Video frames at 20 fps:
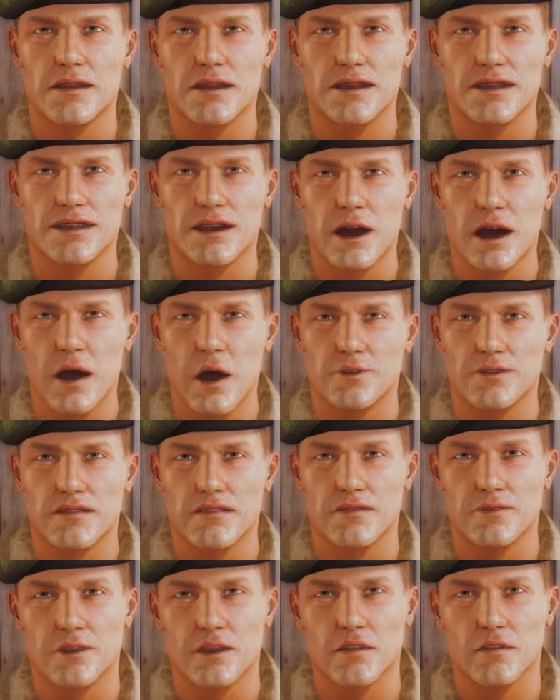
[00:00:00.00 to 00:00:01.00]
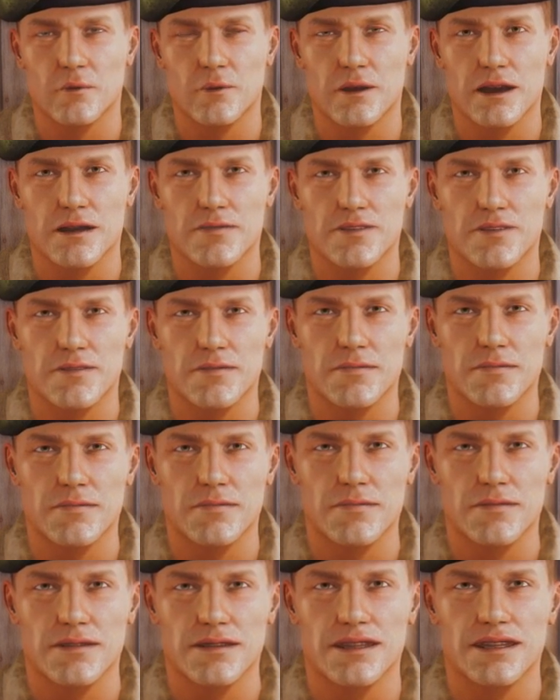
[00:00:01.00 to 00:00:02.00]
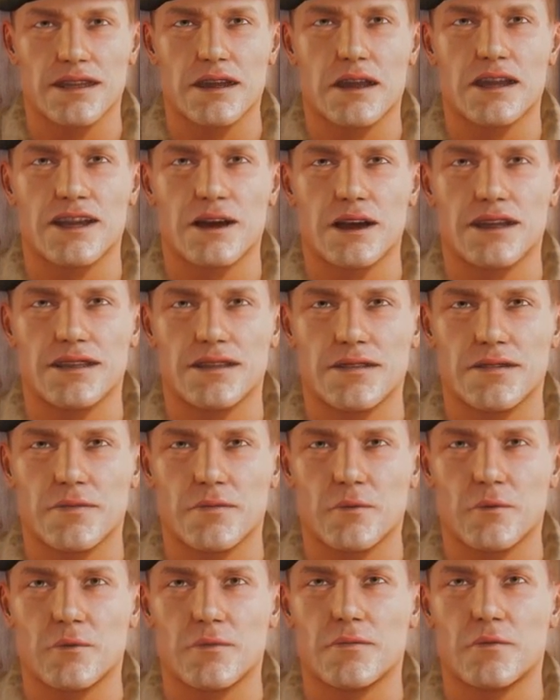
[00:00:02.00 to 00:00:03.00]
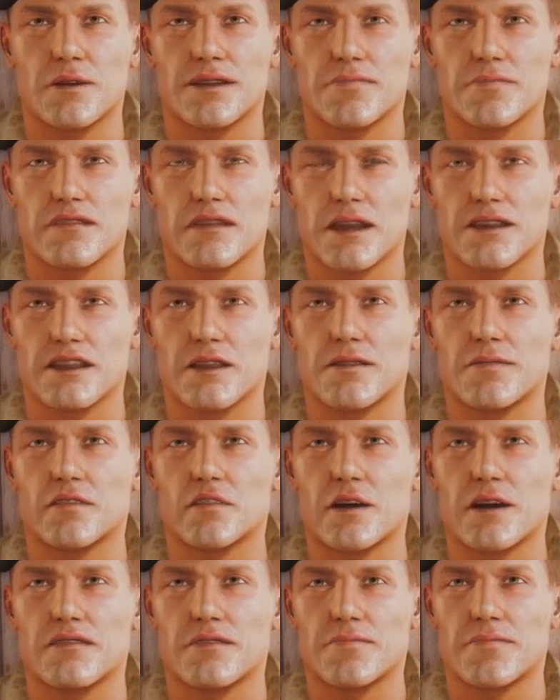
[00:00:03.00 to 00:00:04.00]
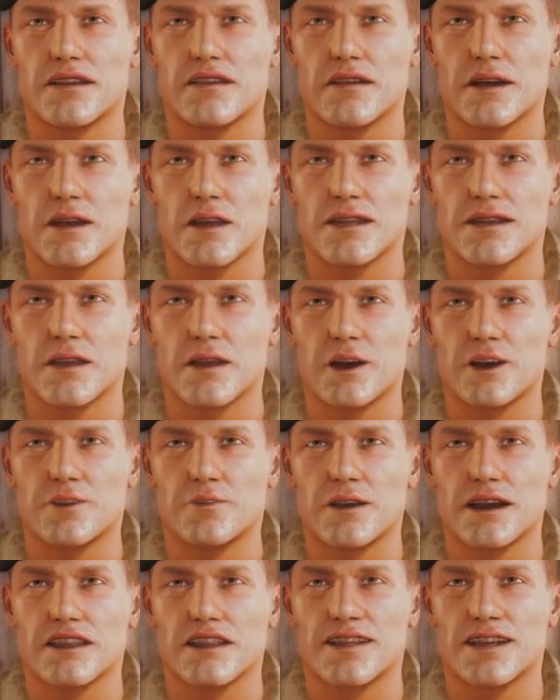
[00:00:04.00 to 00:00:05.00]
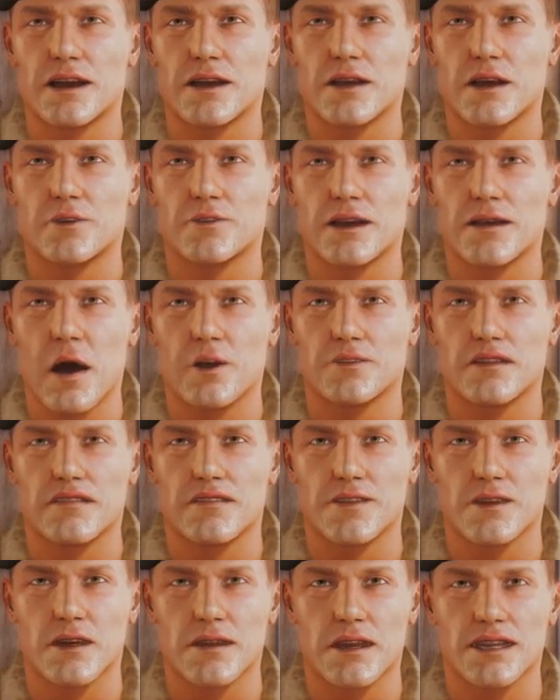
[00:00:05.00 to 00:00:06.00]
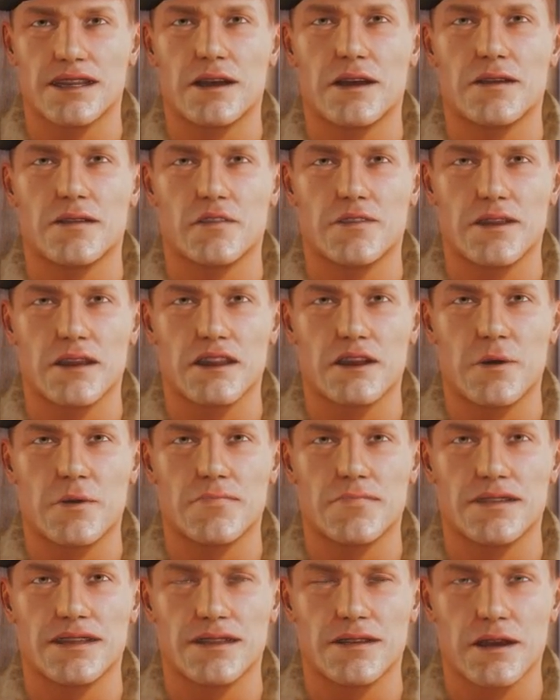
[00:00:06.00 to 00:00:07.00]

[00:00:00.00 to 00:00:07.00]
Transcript: and it's a source of fresh water. Second, we want to prevent the Legion from advancing across the Colorado River and endangering the home